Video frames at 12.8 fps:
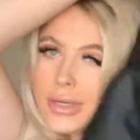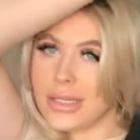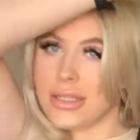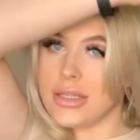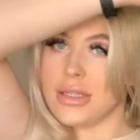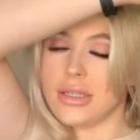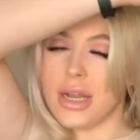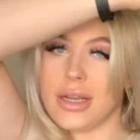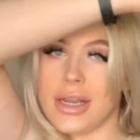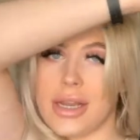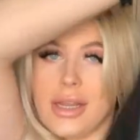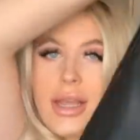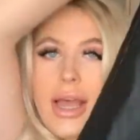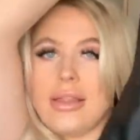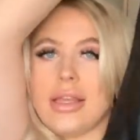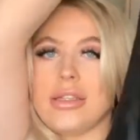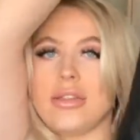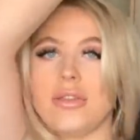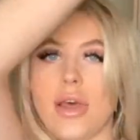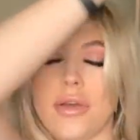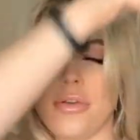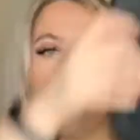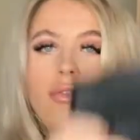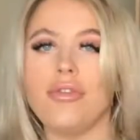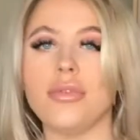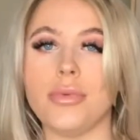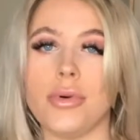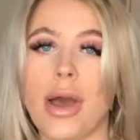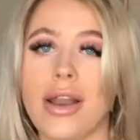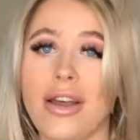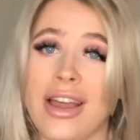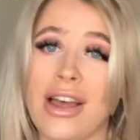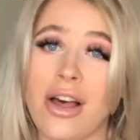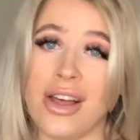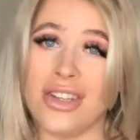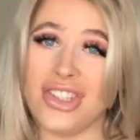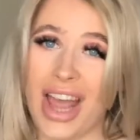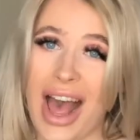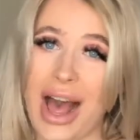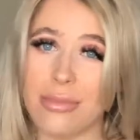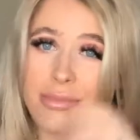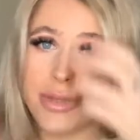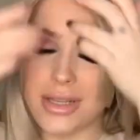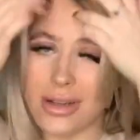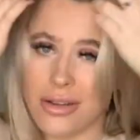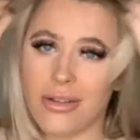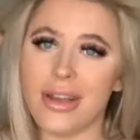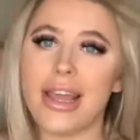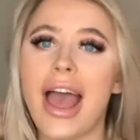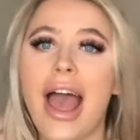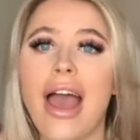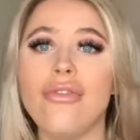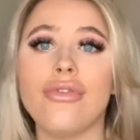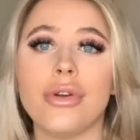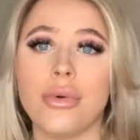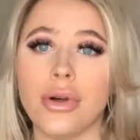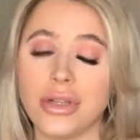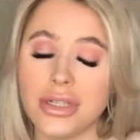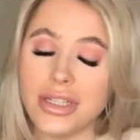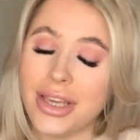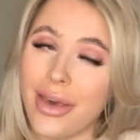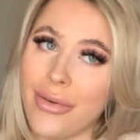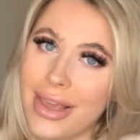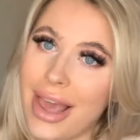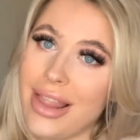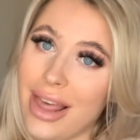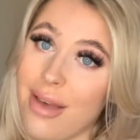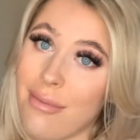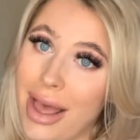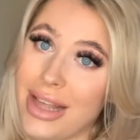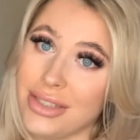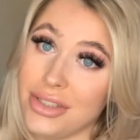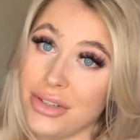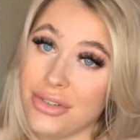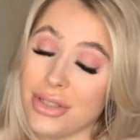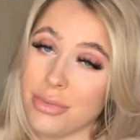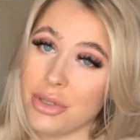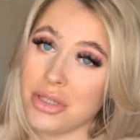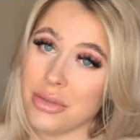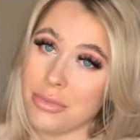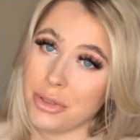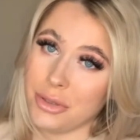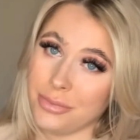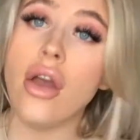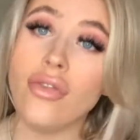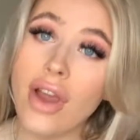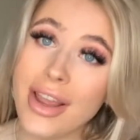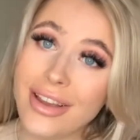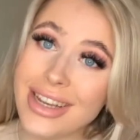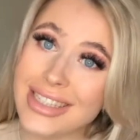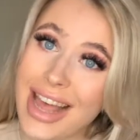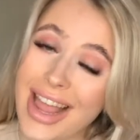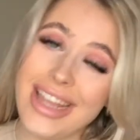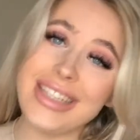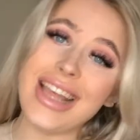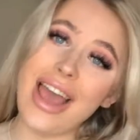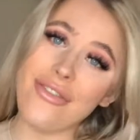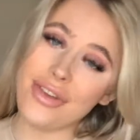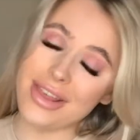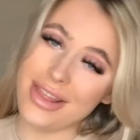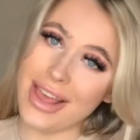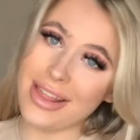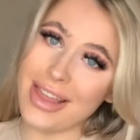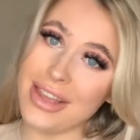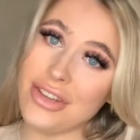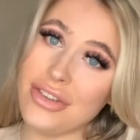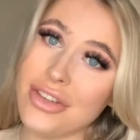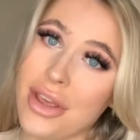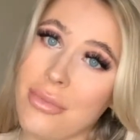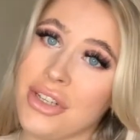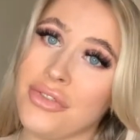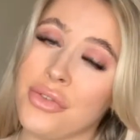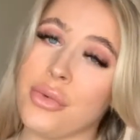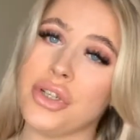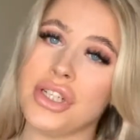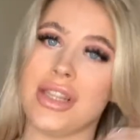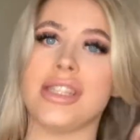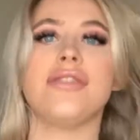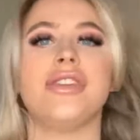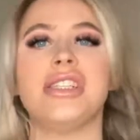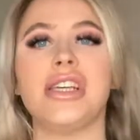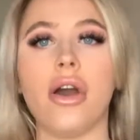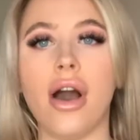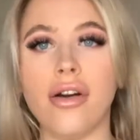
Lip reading: stunning. And they're so comfortable, and I urge absolutely everyone to go and get them as soon as possible. Right guys, that is everything. Thank you so much for watching this video. I've